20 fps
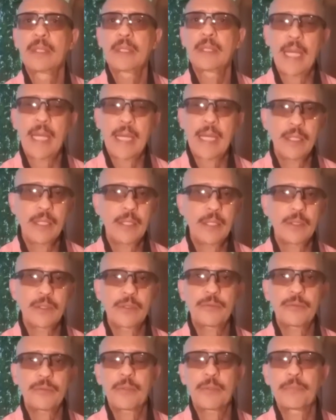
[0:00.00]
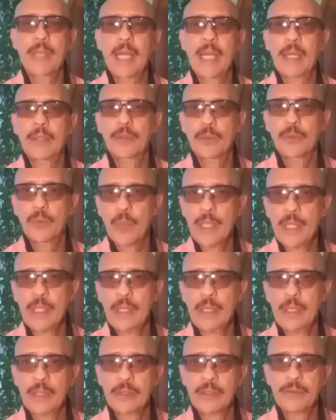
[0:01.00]
10 years from now,
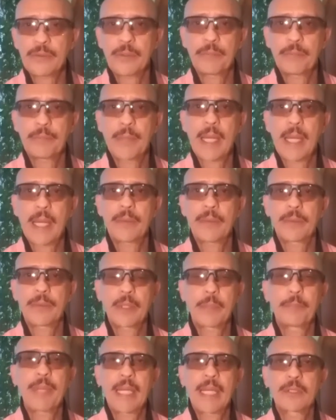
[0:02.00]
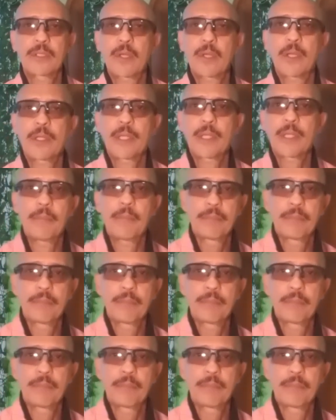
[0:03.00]
20 years from now, depends on that.